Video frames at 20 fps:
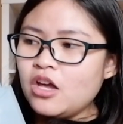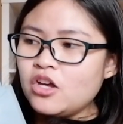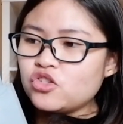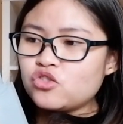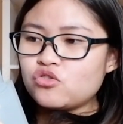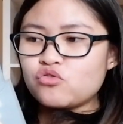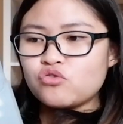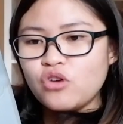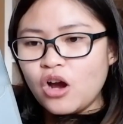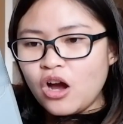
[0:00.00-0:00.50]

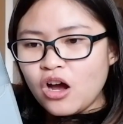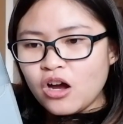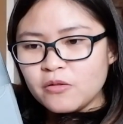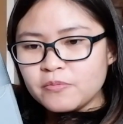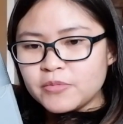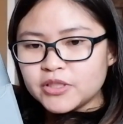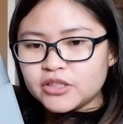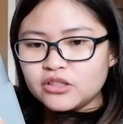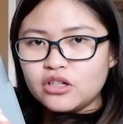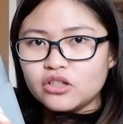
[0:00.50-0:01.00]
strong,
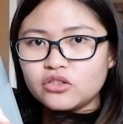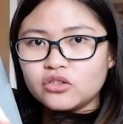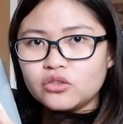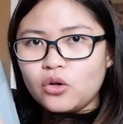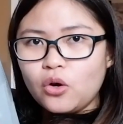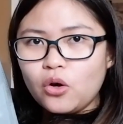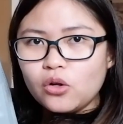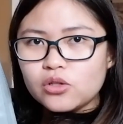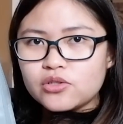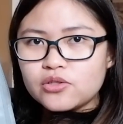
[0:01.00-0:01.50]
but not
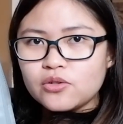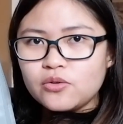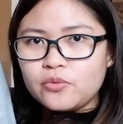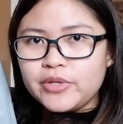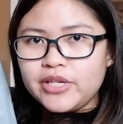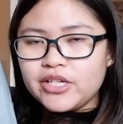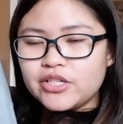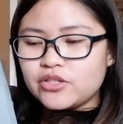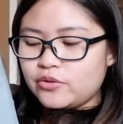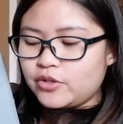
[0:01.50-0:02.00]
also
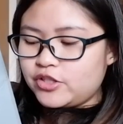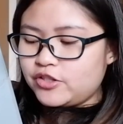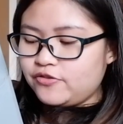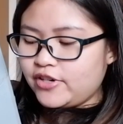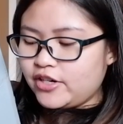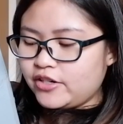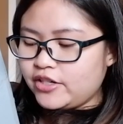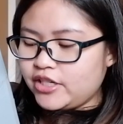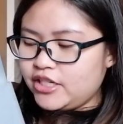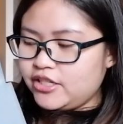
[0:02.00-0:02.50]
weak, so it's
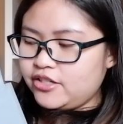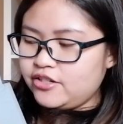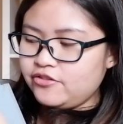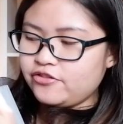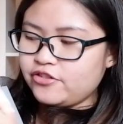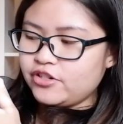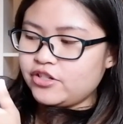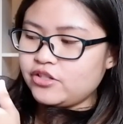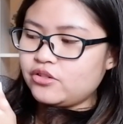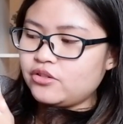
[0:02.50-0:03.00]
very easy
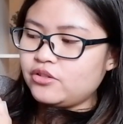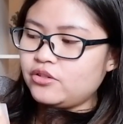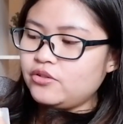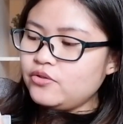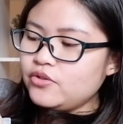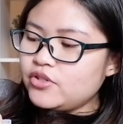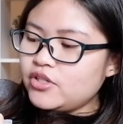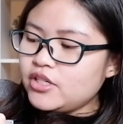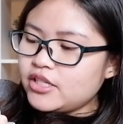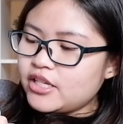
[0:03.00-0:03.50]
for you to
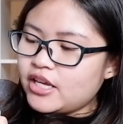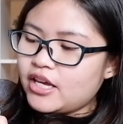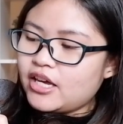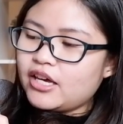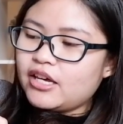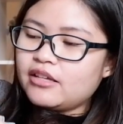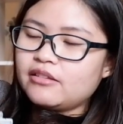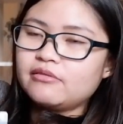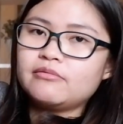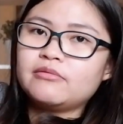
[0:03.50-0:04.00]
use it,
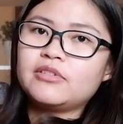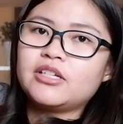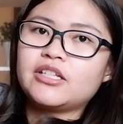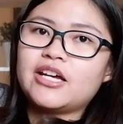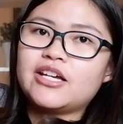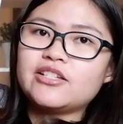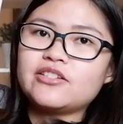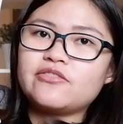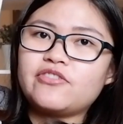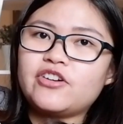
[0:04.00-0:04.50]
and it
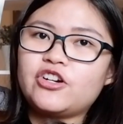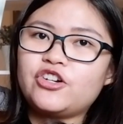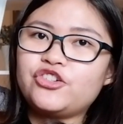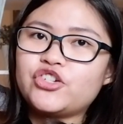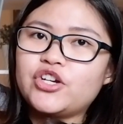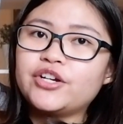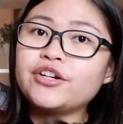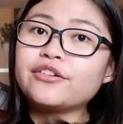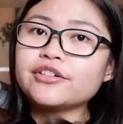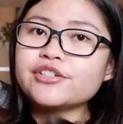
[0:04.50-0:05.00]
has a very
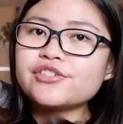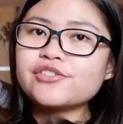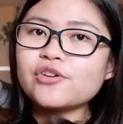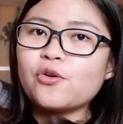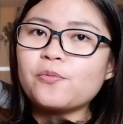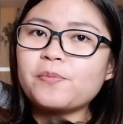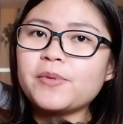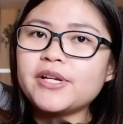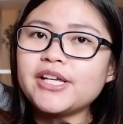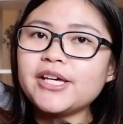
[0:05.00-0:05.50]
generous
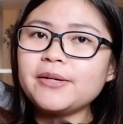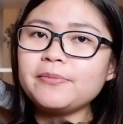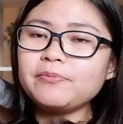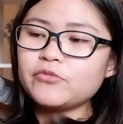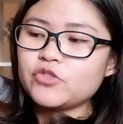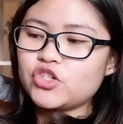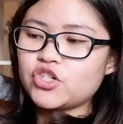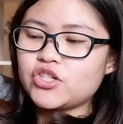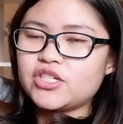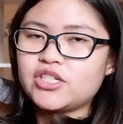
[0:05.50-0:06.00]
opening.
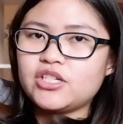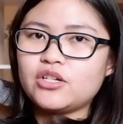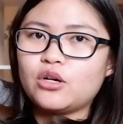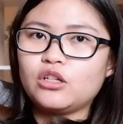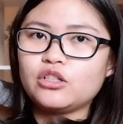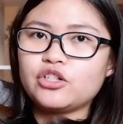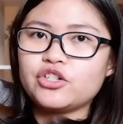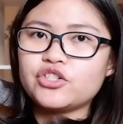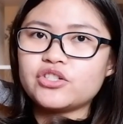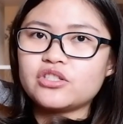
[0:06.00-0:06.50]
Just see
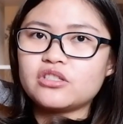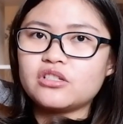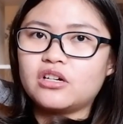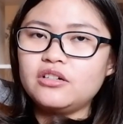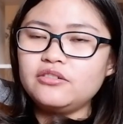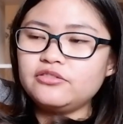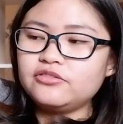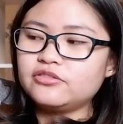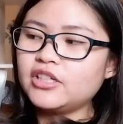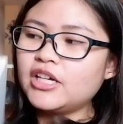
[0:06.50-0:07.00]
all your
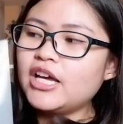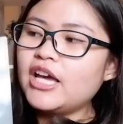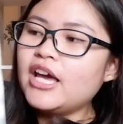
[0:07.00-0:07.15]
stuff.